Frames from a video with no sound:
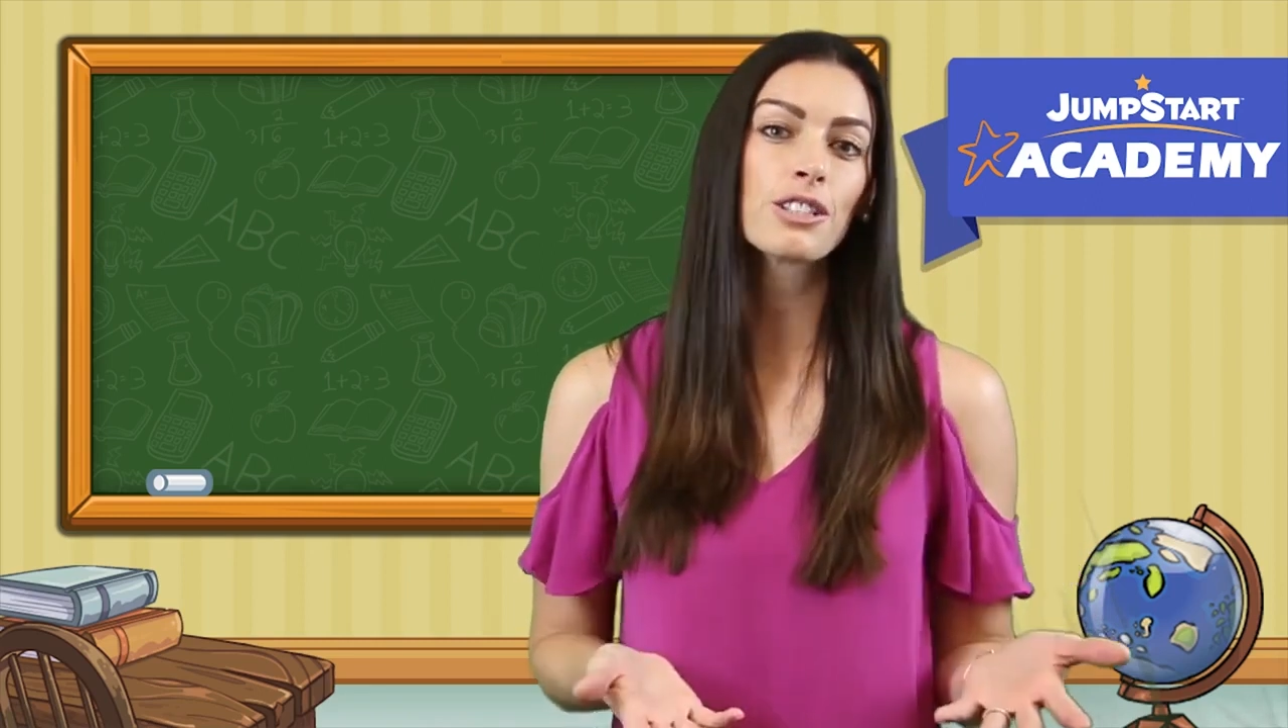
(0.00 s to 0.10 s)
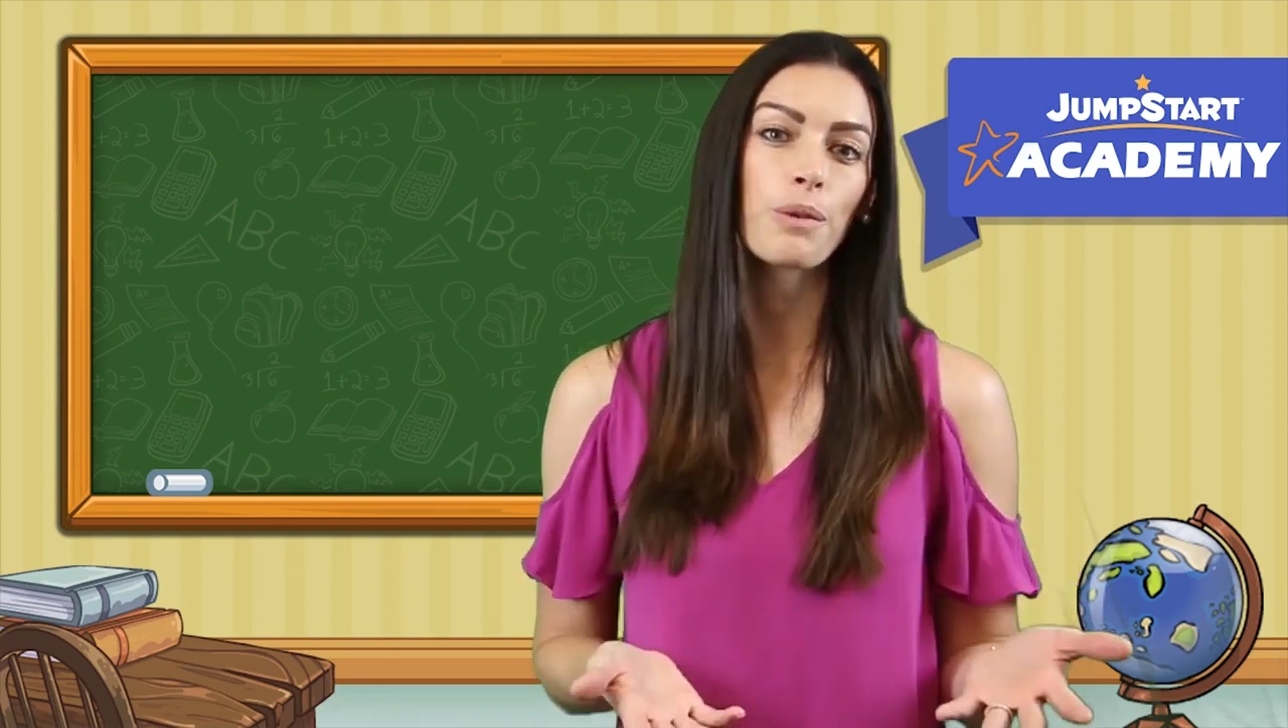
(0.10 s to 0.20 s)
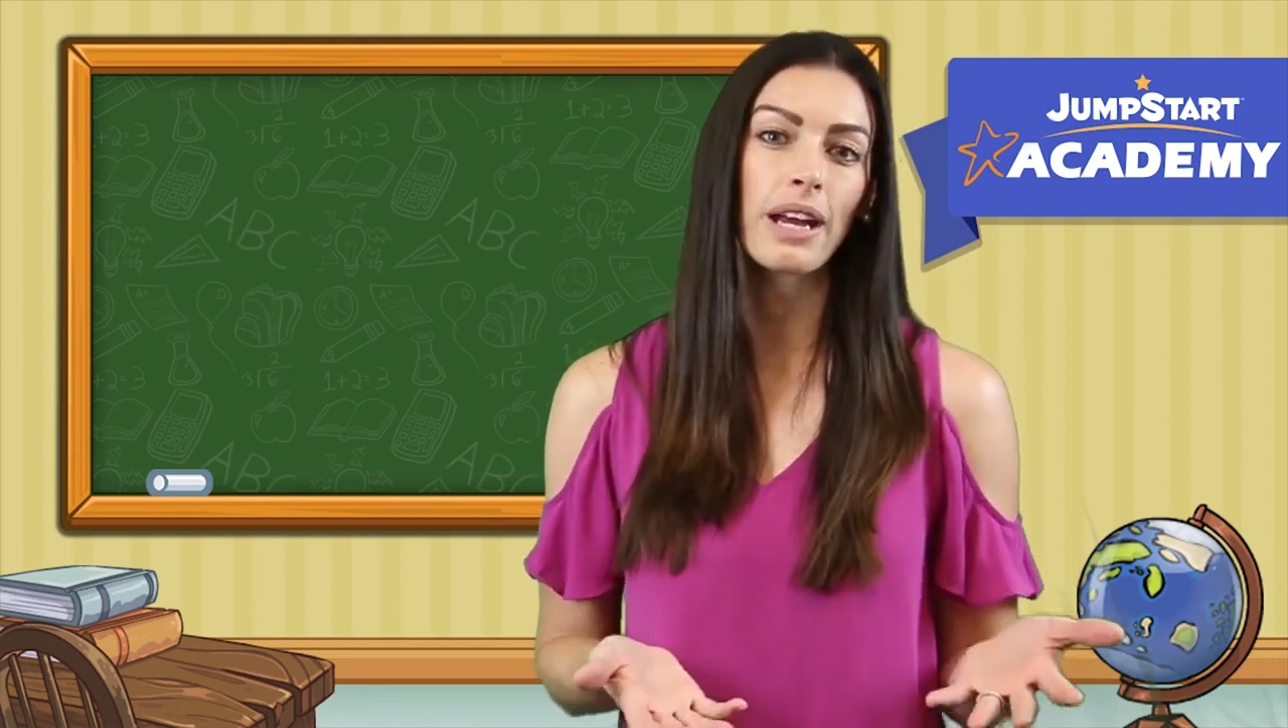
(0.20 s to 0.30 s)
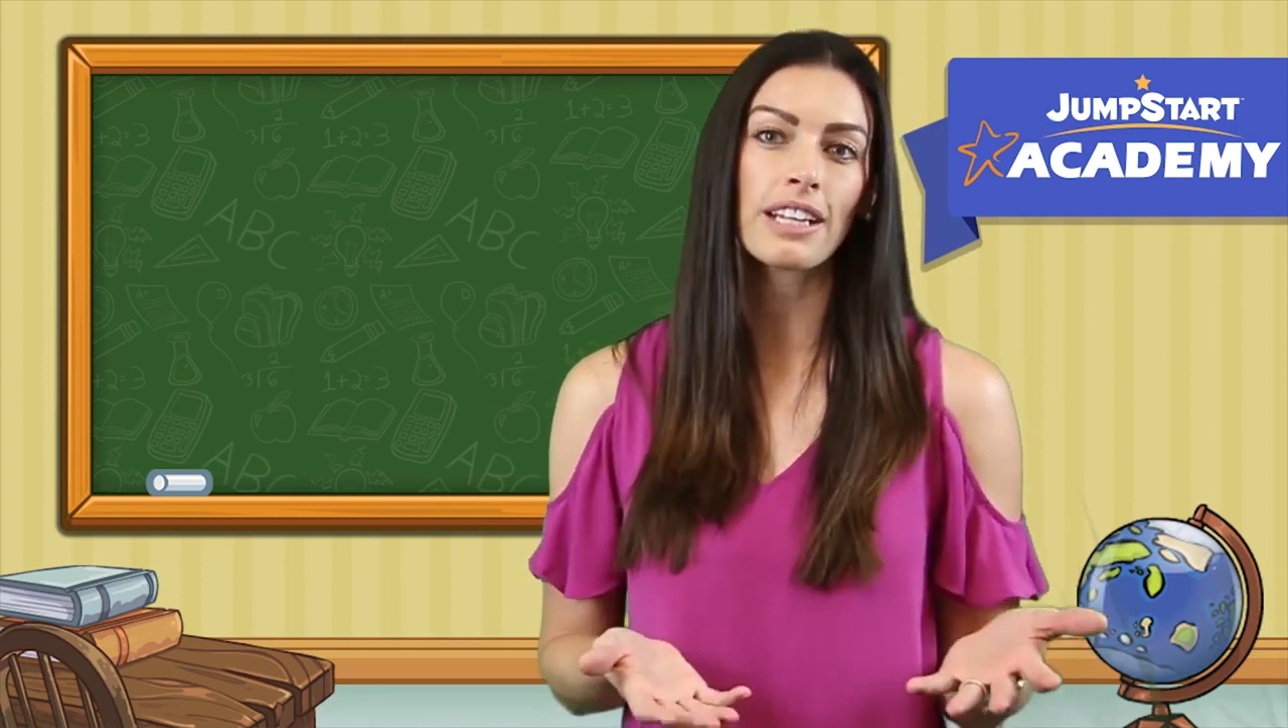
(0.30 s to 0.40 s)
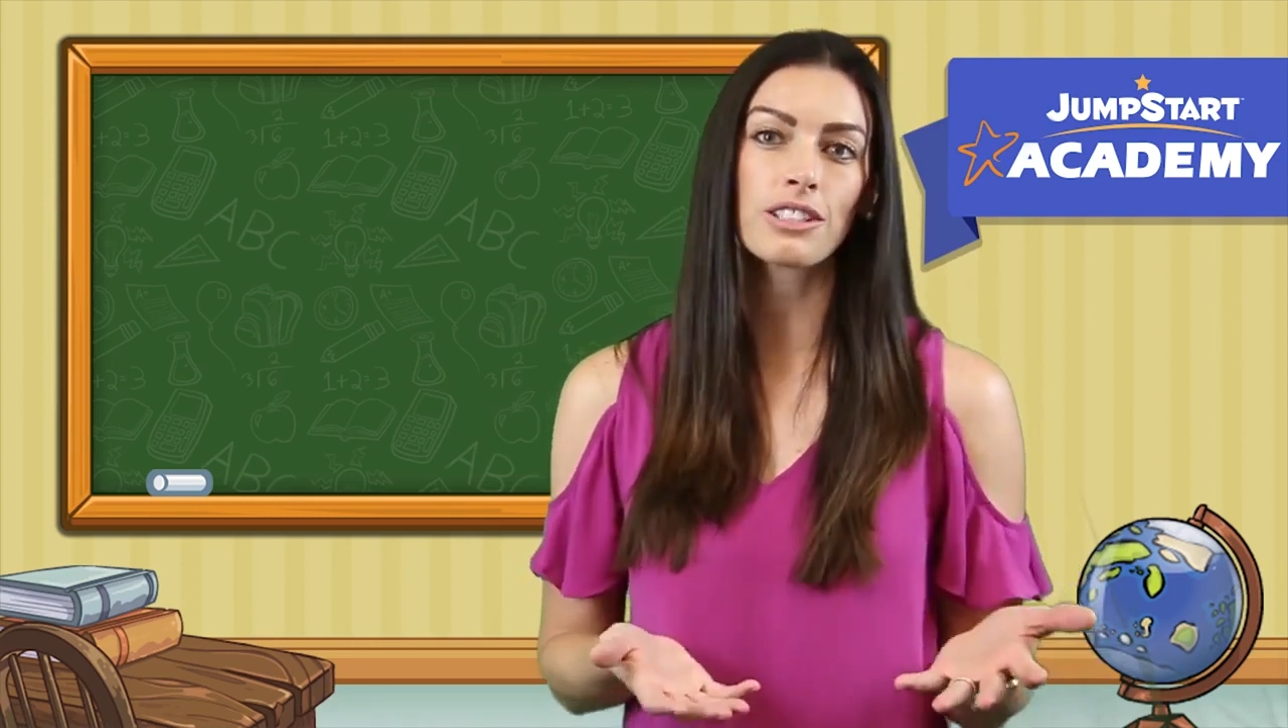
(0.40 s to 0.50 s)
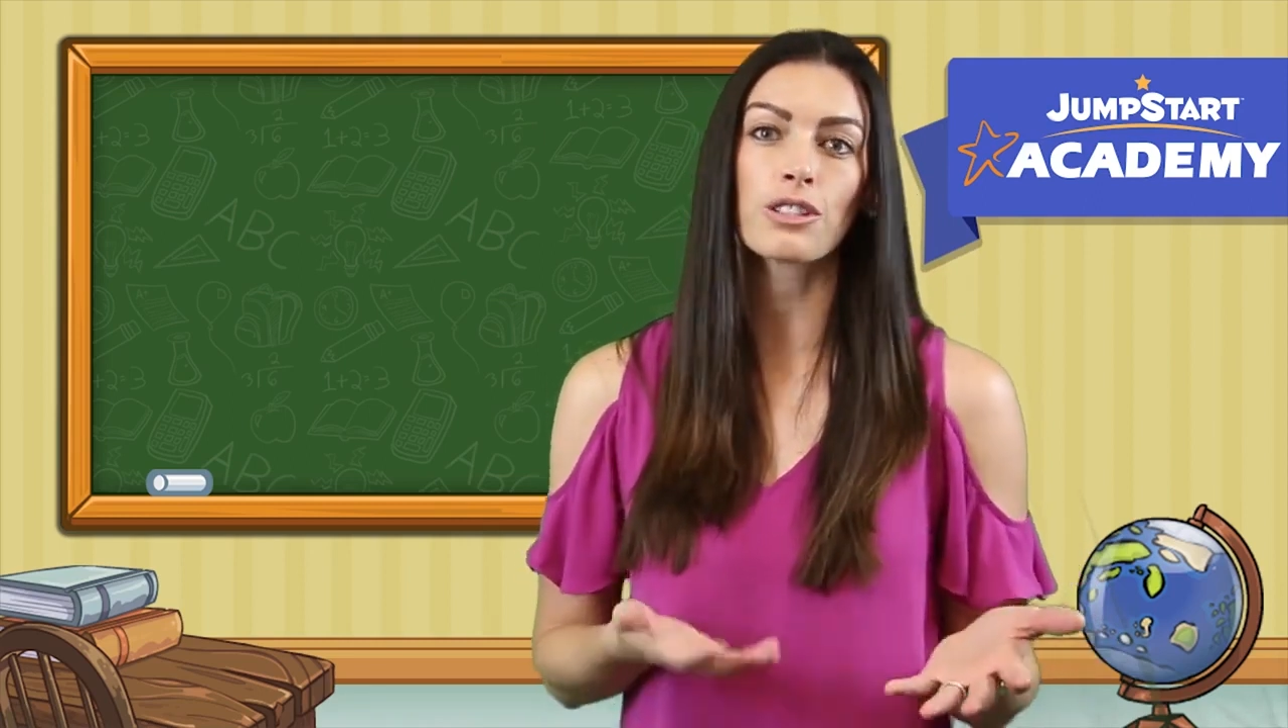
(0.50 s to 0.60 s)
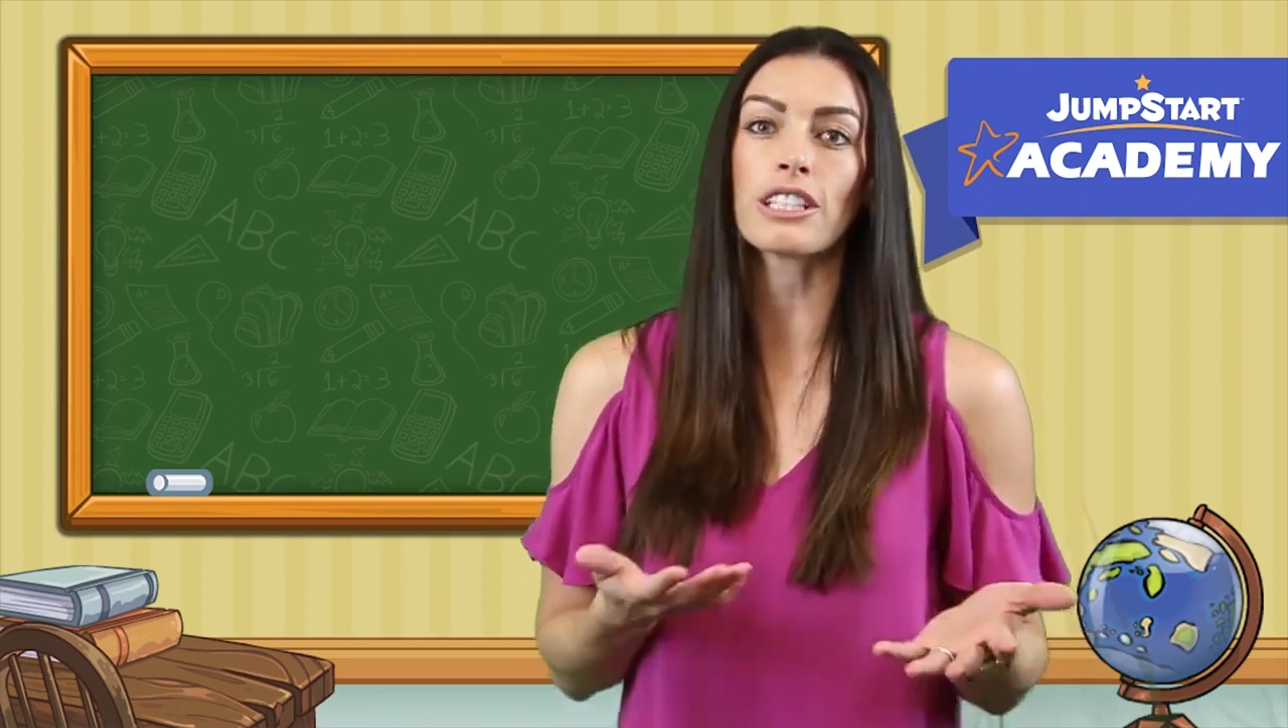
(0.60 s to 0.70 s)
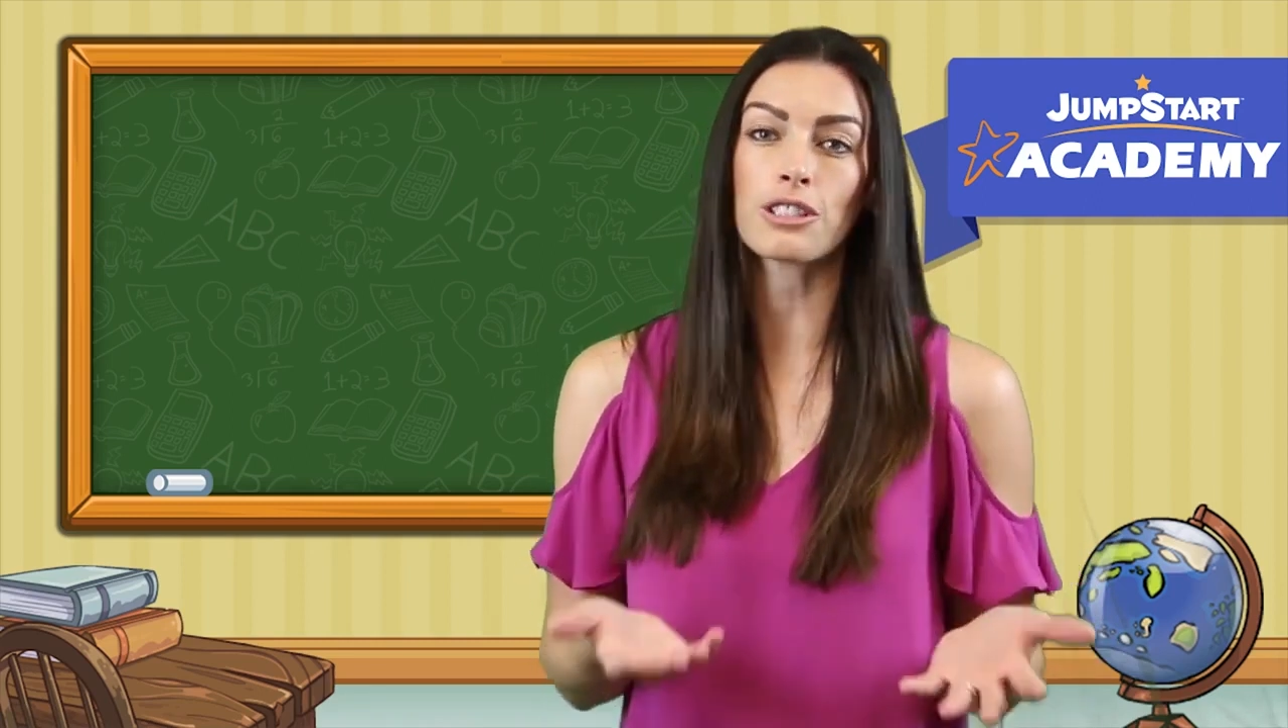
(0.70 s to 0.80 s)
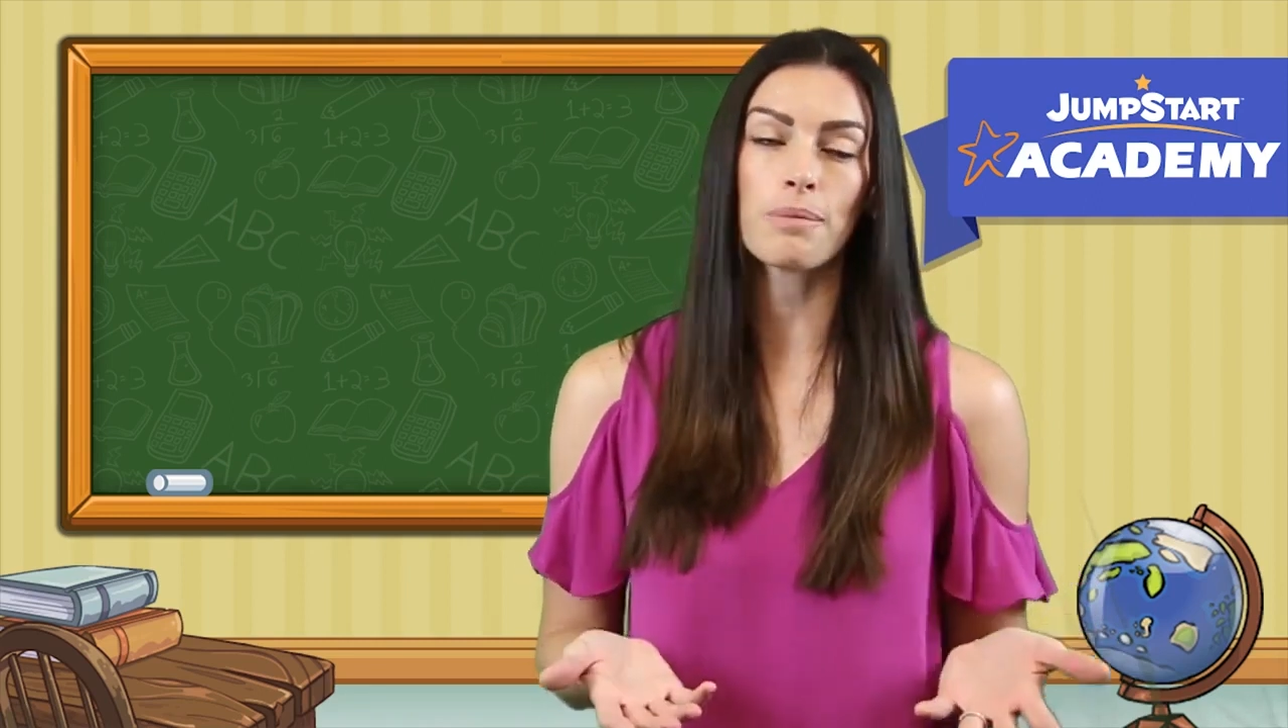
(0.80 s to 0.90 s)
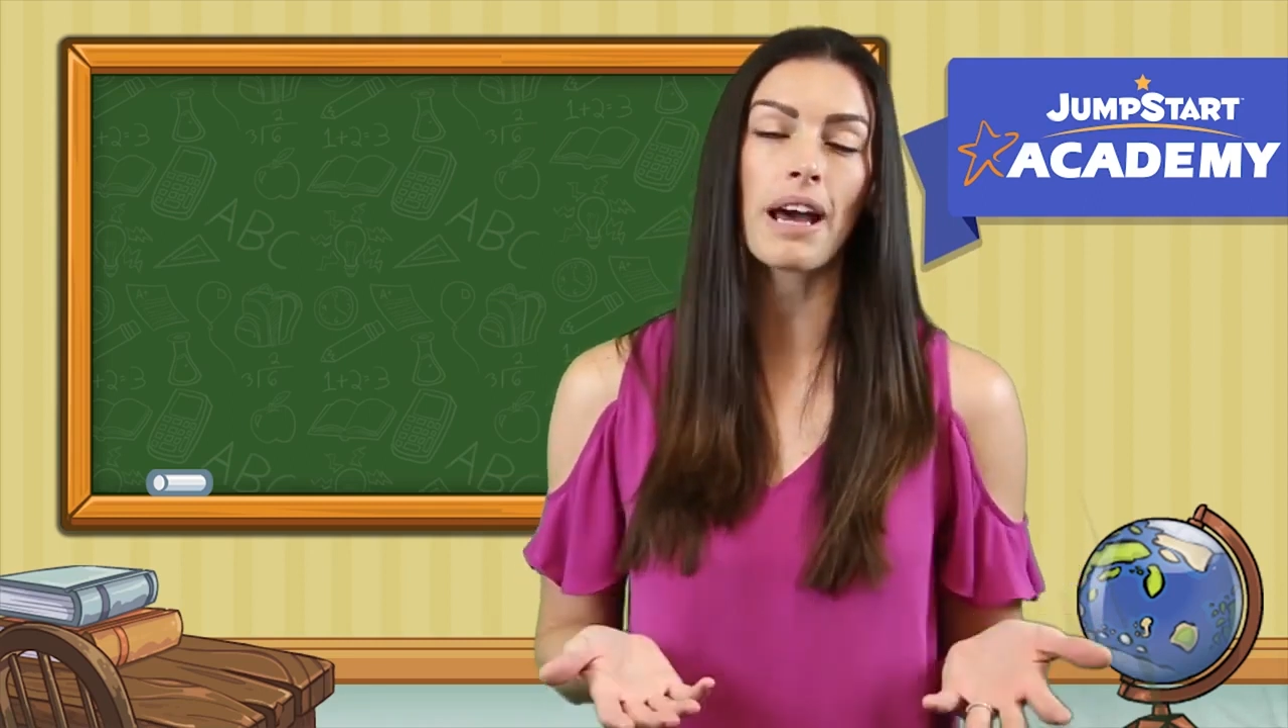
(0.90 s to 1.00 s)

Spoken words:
to the way traditional